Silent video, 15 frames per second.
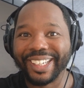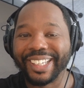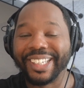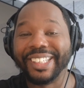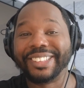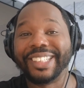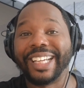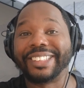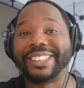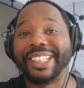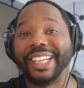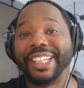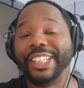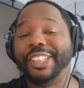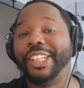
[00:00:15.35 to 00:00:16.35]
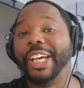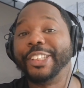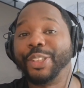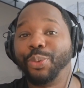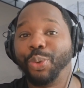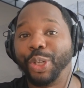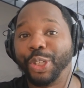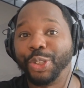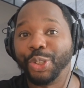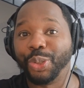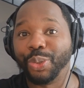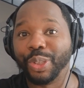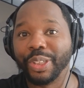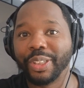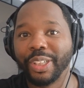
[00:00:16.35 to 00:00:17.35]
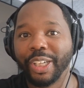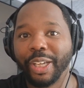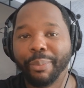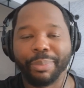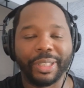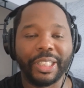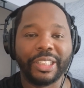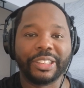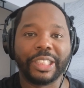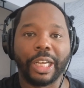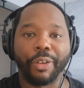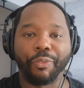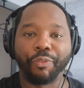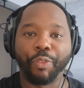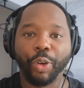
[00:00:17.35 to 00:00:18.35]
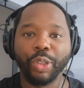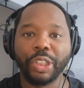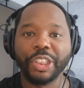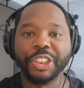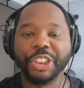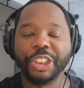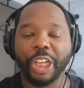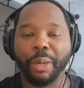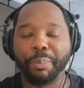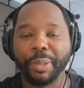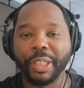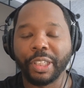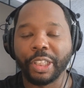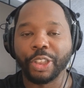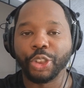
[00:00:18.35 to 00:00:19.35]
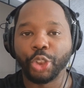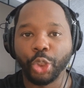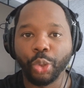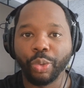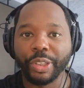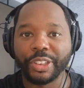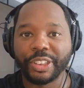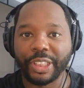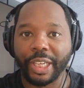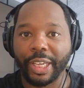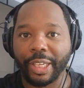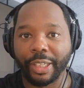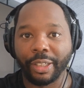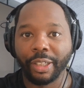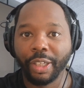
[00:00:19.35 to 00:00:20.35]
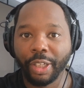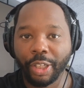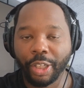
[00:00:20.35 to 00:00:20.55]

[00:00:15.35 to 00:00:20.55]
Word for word: He's not saying he doesn't want to do it, but he's not fully jumping into it, saying,